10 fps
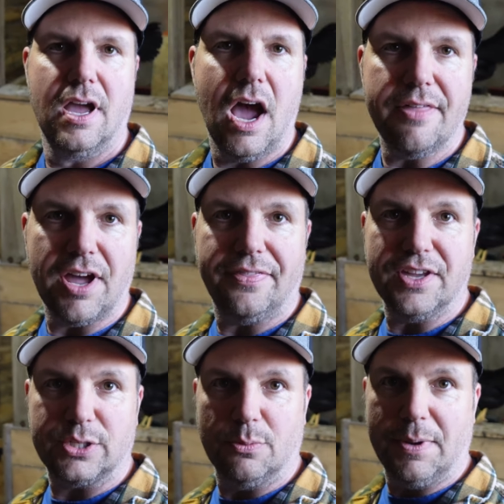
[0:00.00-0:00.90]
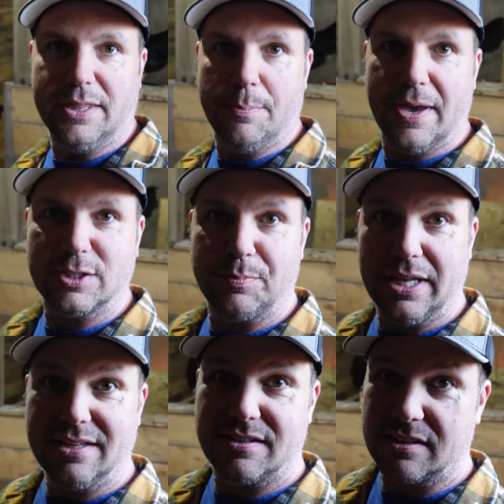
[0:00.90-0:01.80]
I thought this would be the best
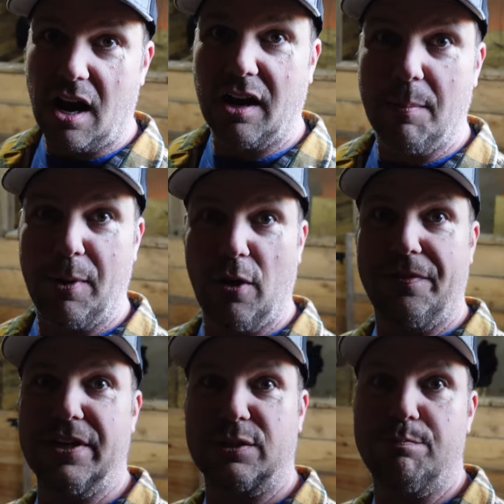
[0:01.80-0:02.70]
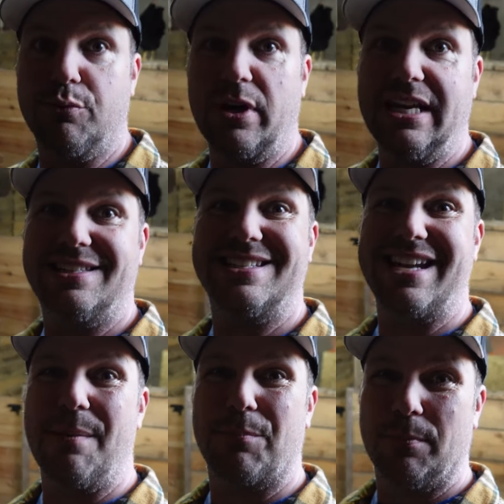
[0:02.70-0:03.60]
place to talk about this breed's
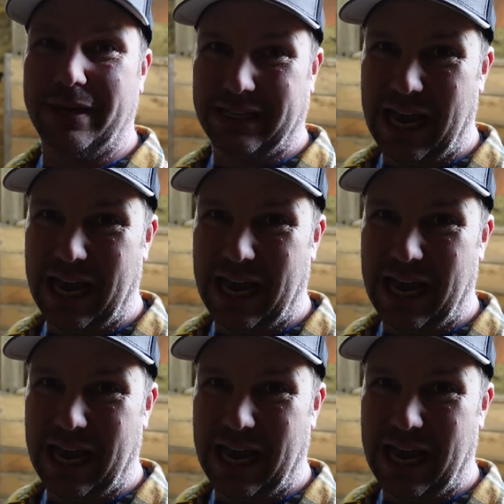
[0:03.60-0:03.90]
temperament,